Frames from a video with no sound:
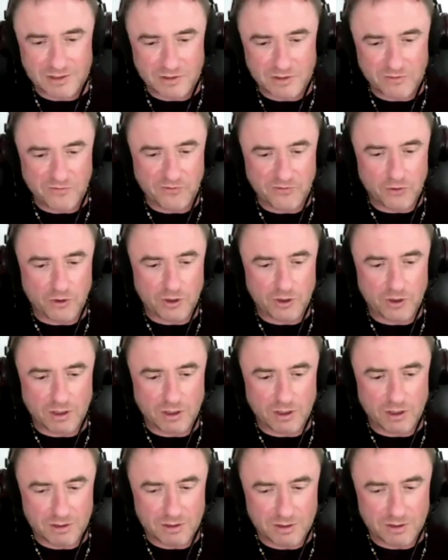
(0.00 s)

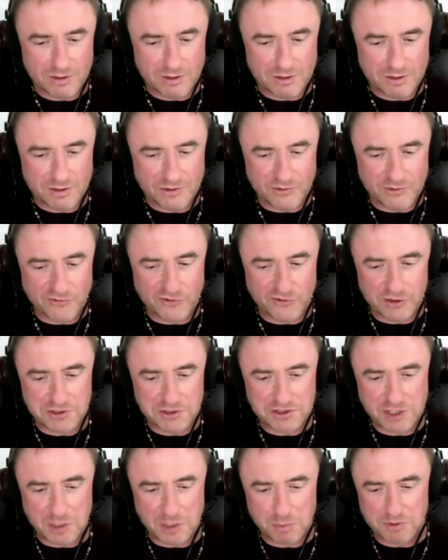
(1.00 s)
for the
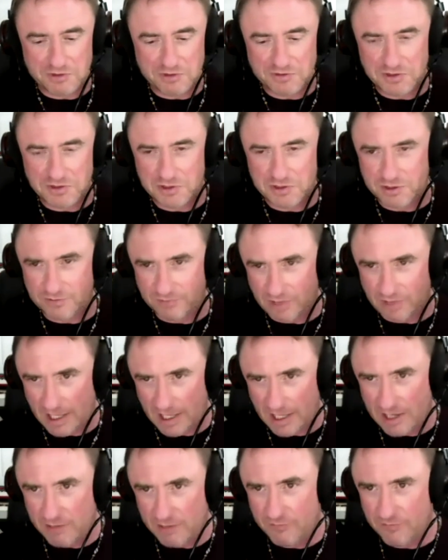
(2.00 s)
first couple of years of
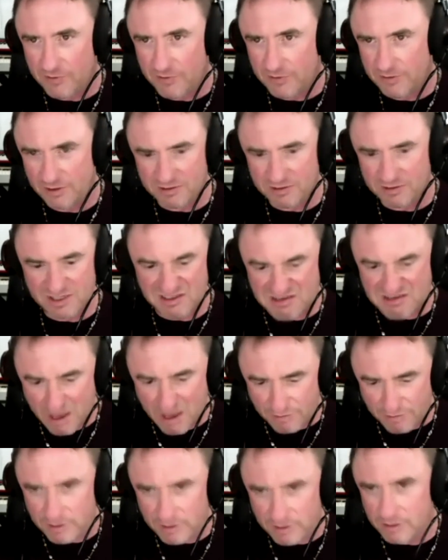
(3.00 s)
life, there is
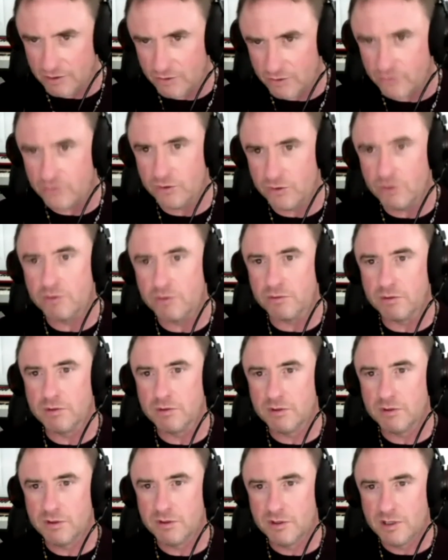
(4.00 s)
nothing you do
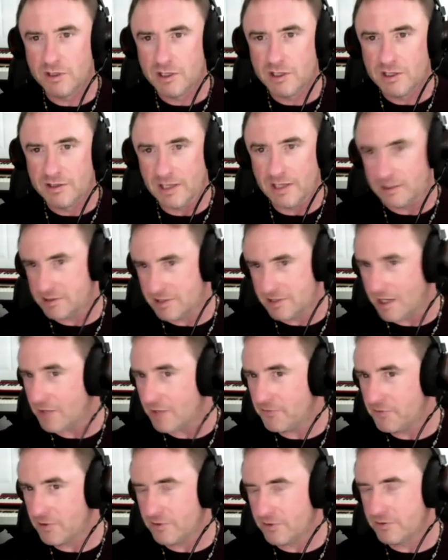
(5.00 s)
that is not
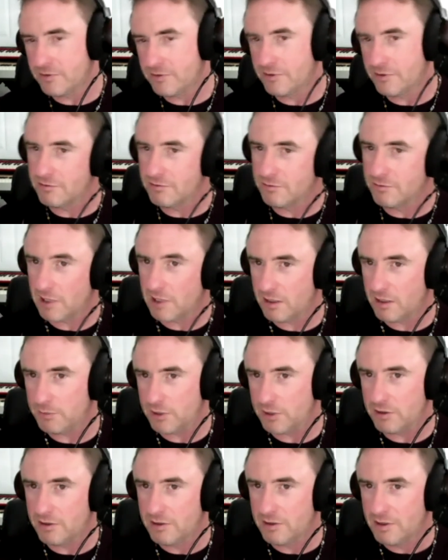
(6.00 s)
filtered through mommy.